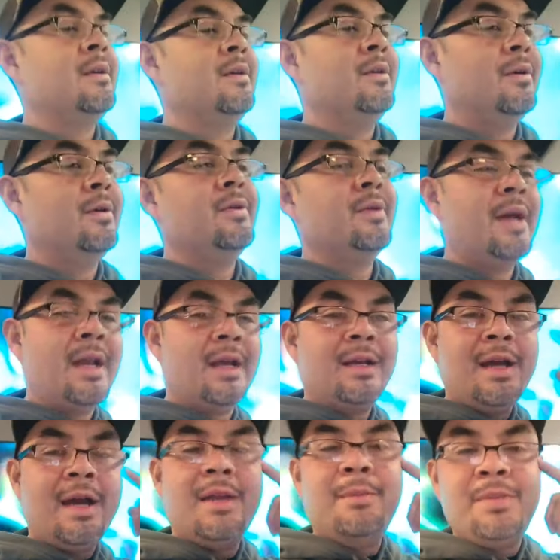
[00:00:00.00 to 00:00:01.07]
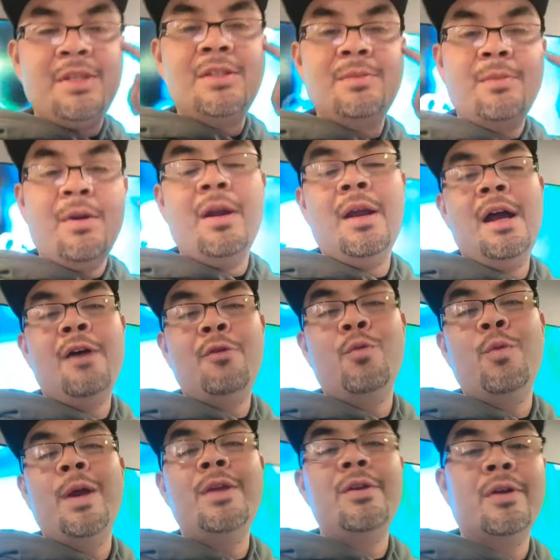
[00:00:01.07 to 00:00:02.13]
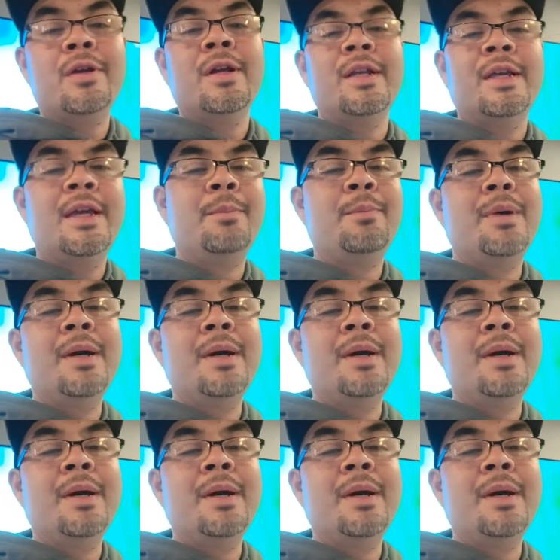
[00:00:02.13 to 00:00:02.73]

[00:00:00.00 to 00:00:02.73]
you know, you got to kind of be smart how wet you're going to get.